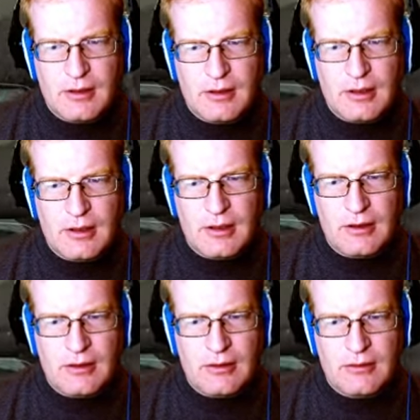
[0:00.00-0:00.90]

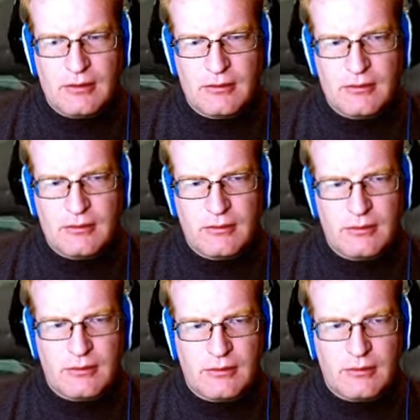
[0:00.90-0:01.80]
And
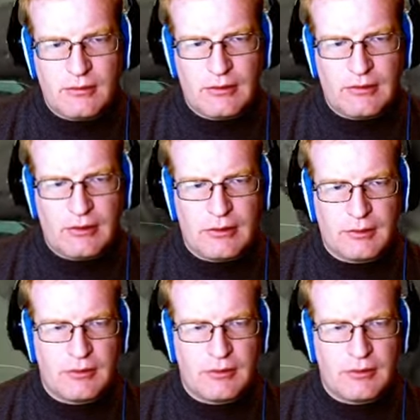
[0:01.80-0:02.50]
that's how you do it.